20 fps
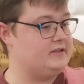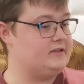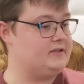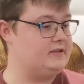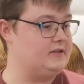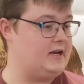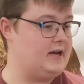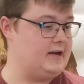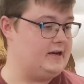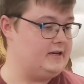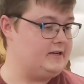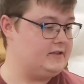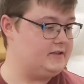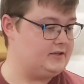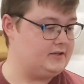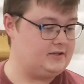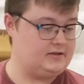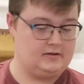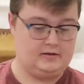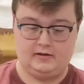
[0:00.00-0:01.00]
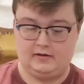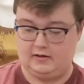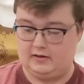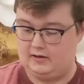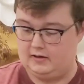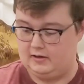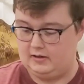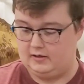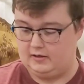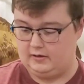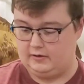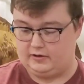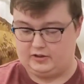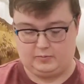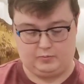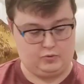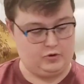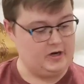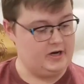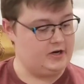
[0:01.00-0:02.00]
Nice. Looks
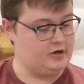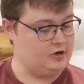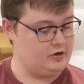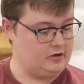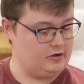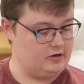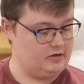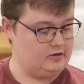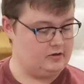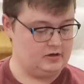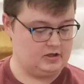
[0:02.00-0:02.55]
pretty good.